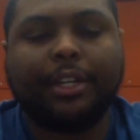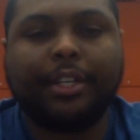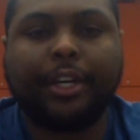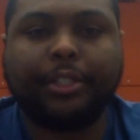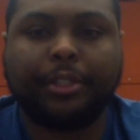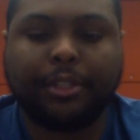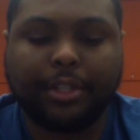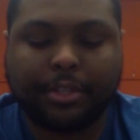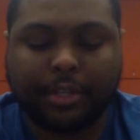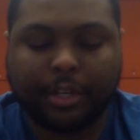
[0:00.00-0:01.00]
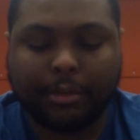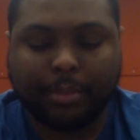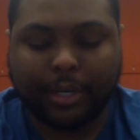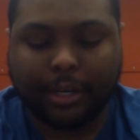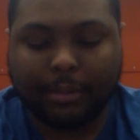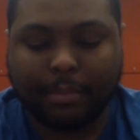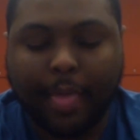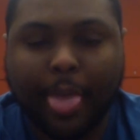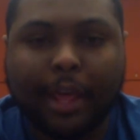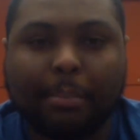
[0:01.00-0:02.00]
of texture to the scene. But
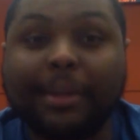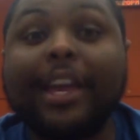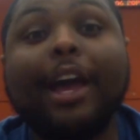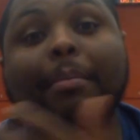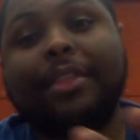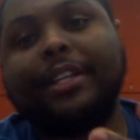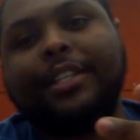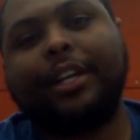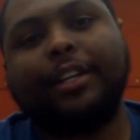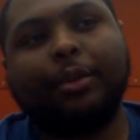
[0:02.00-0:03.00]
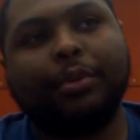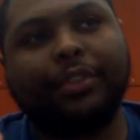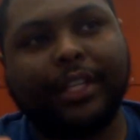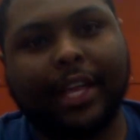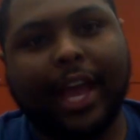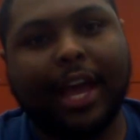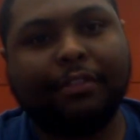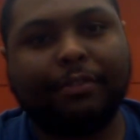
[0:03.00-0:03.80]
that technique with like the half